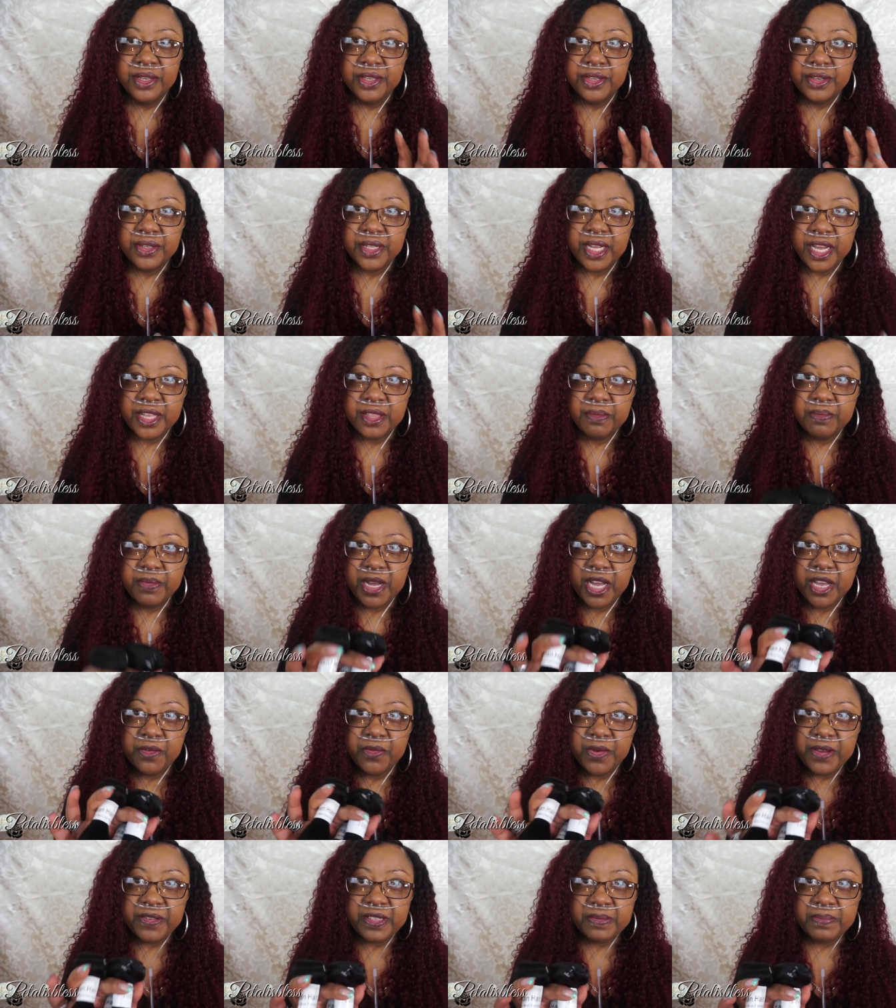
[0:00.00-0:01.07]
You can either buy
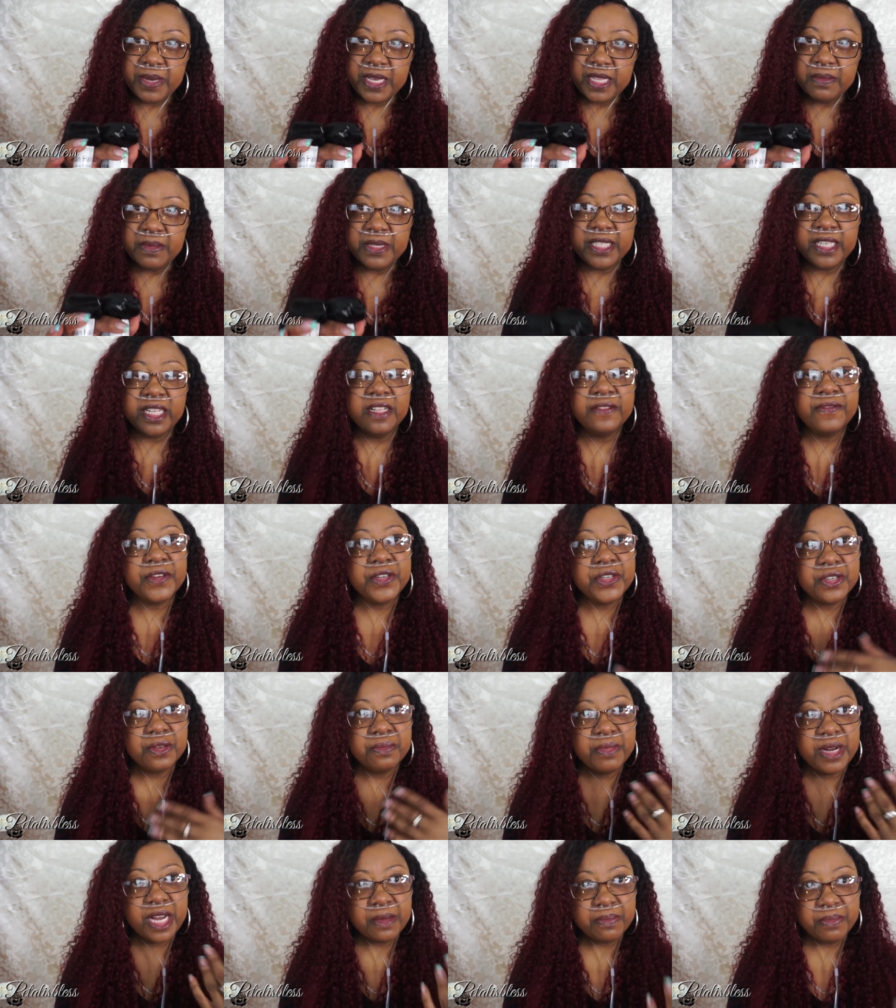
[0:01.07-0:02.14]
wefts by themselves or you
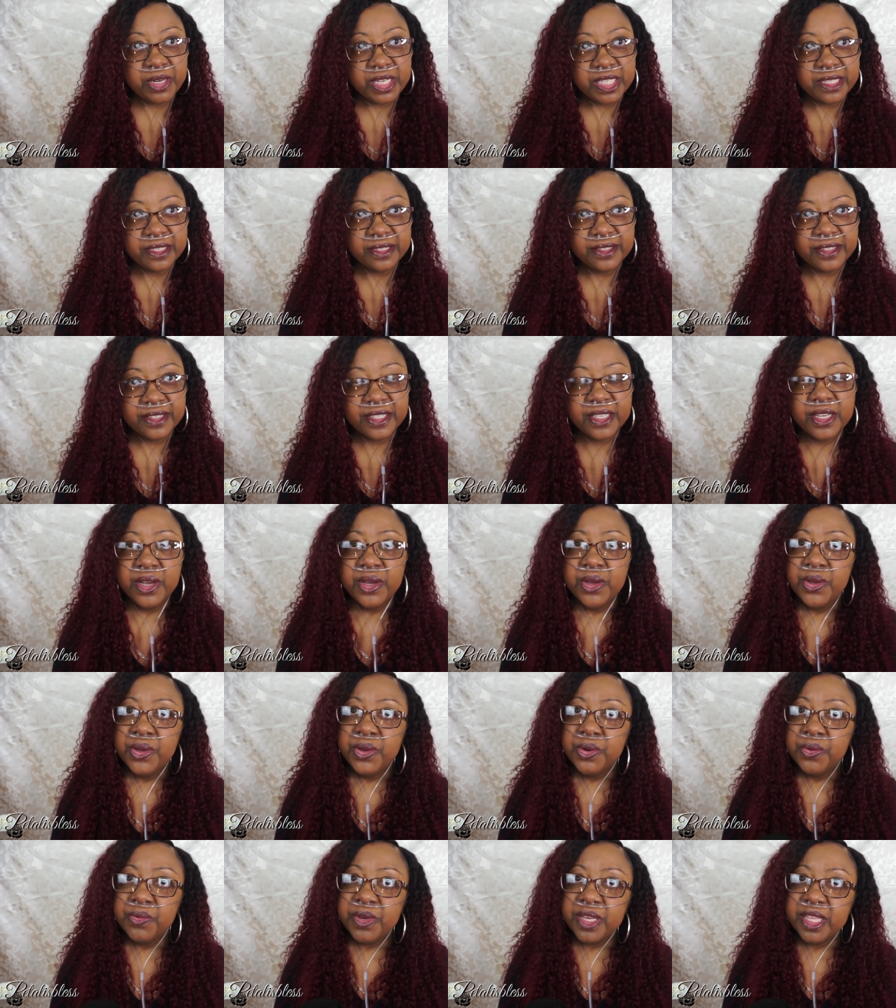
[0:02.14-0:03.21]
could buy bundles
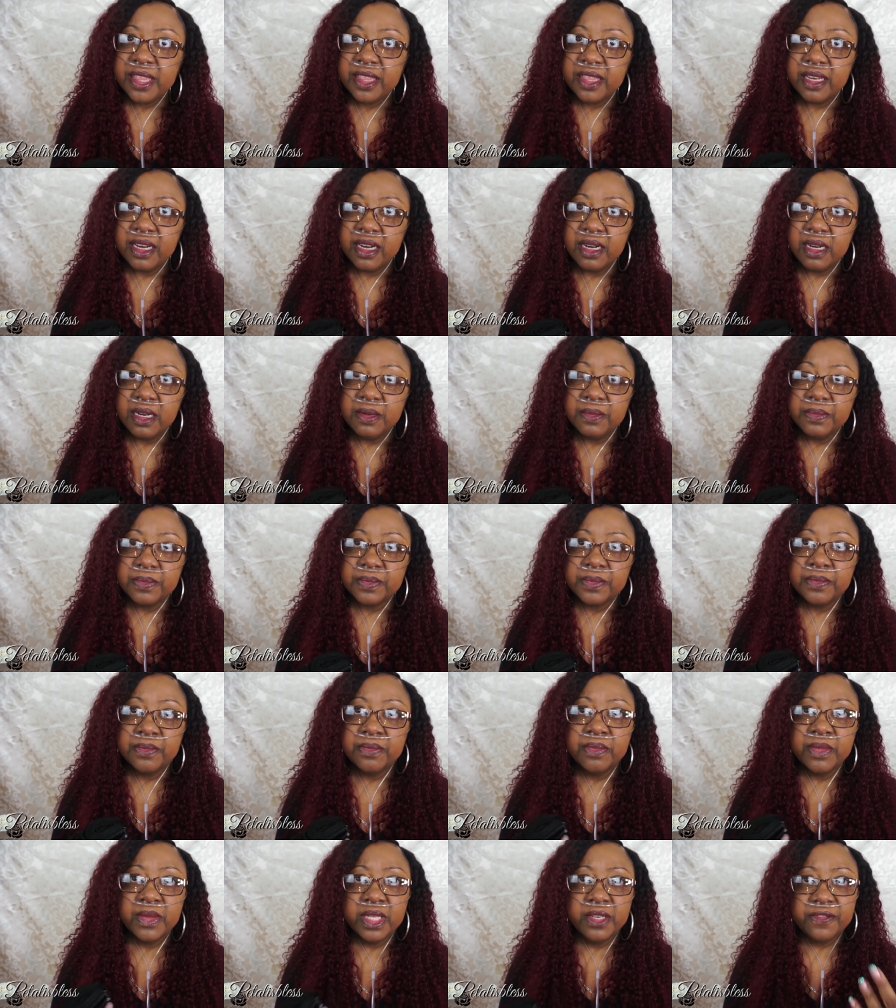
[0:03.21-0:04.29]
with um,
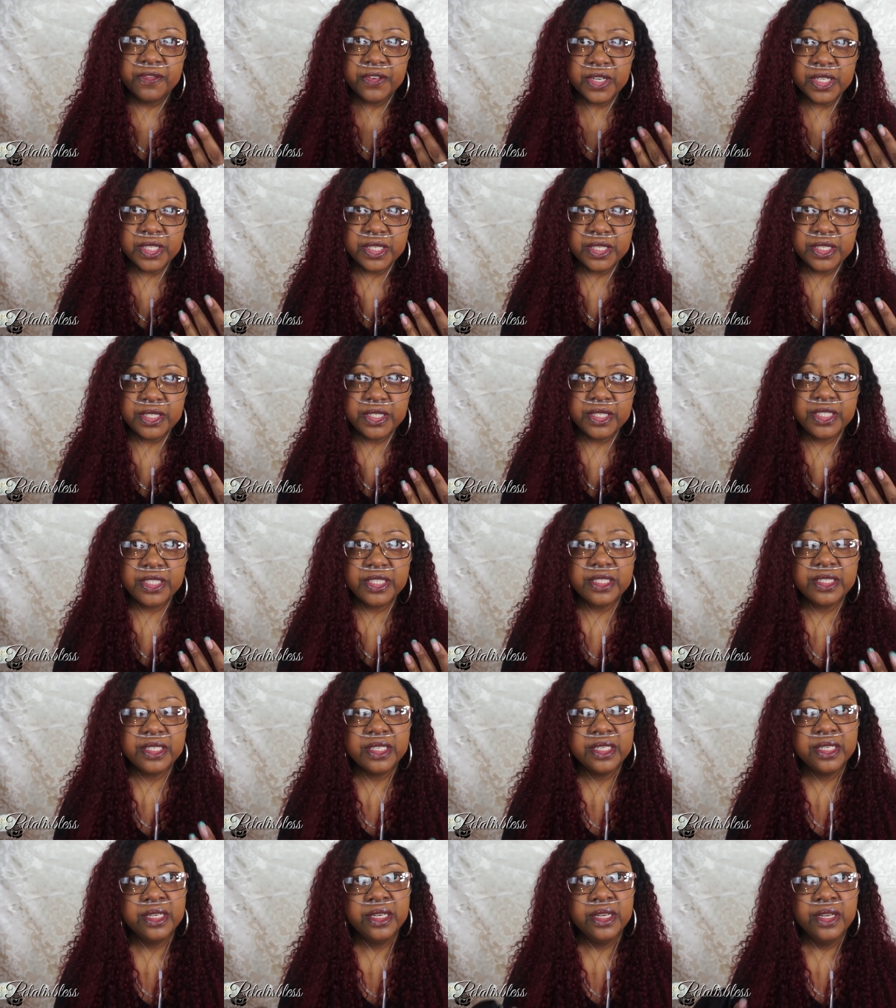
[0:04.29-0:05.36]

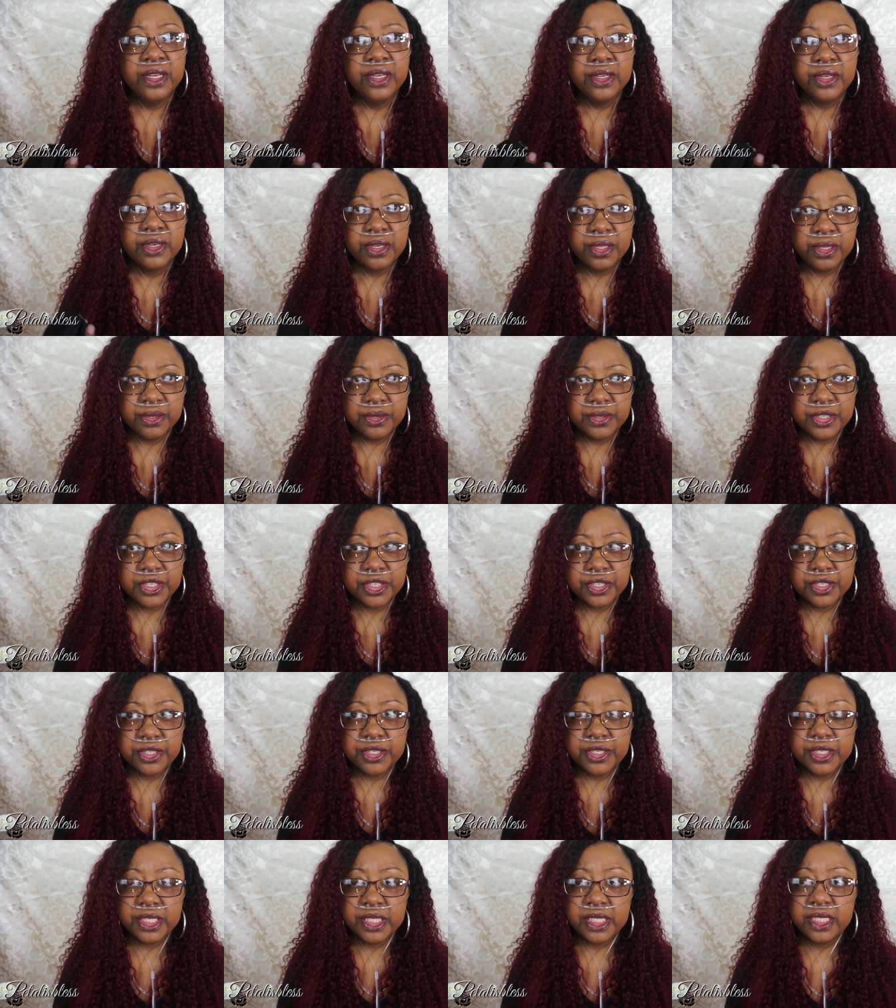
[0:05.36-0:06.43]
frontals,
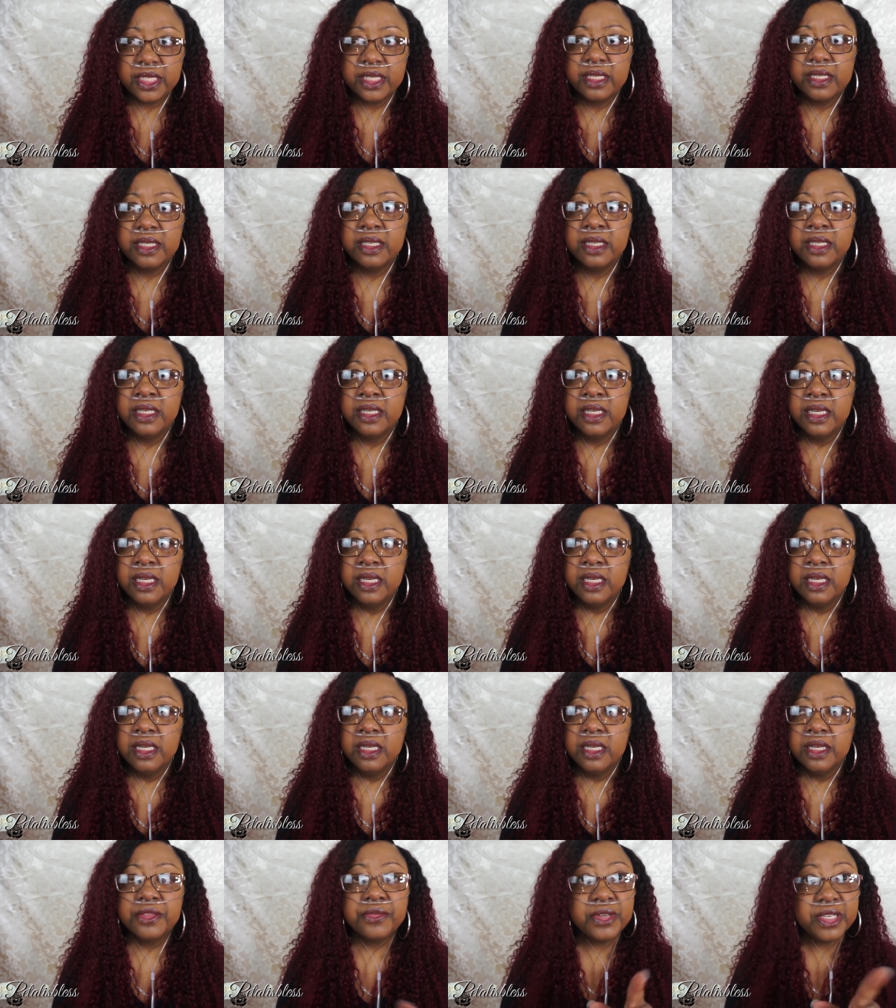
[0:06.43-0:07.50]
closures,
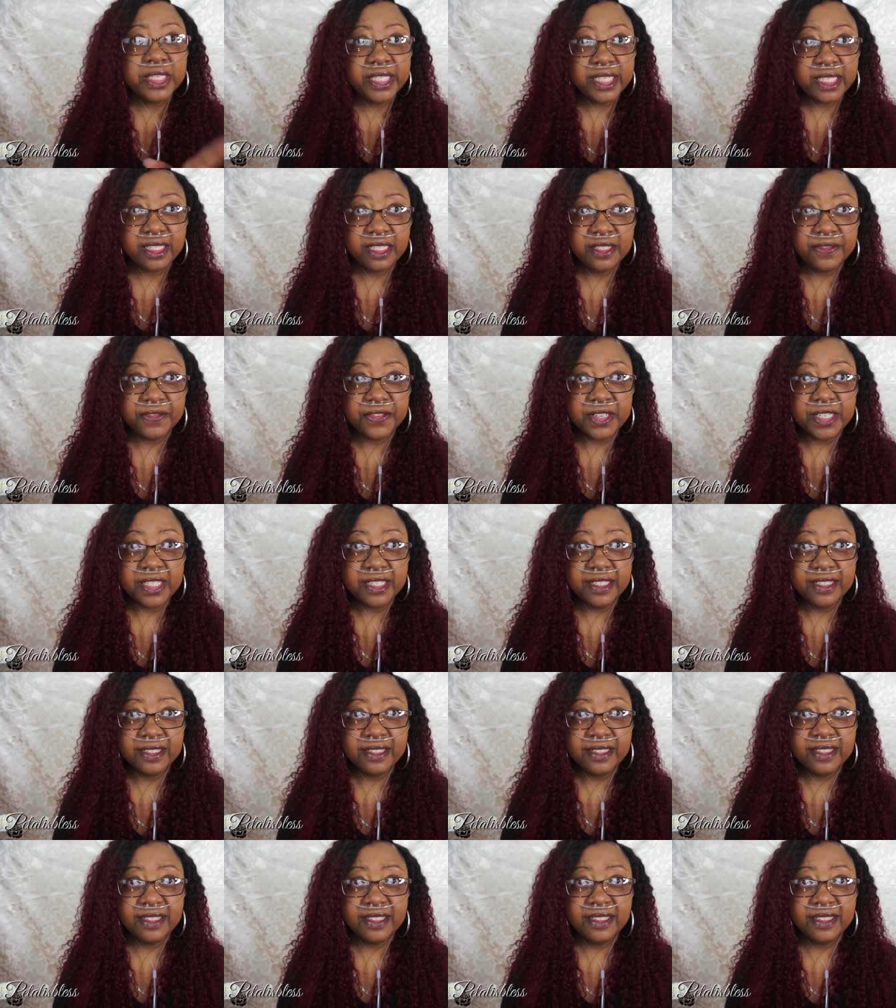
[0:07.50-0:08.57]
360
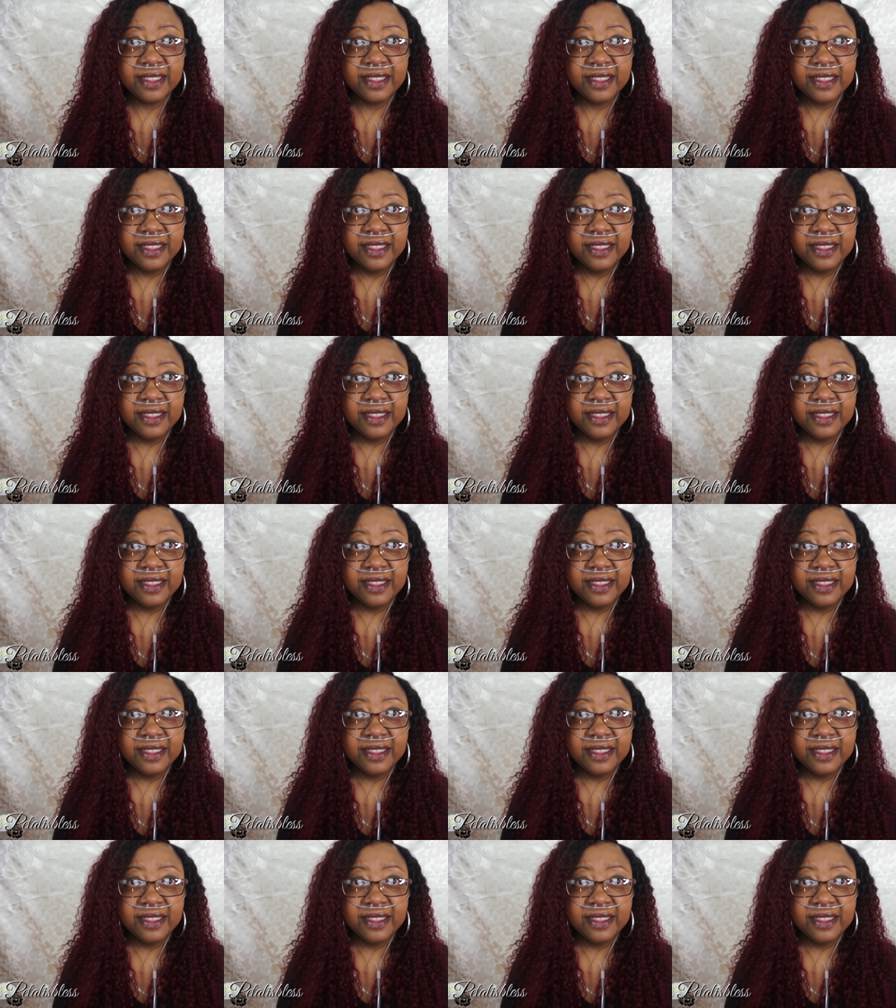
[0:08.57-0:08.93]
frontals,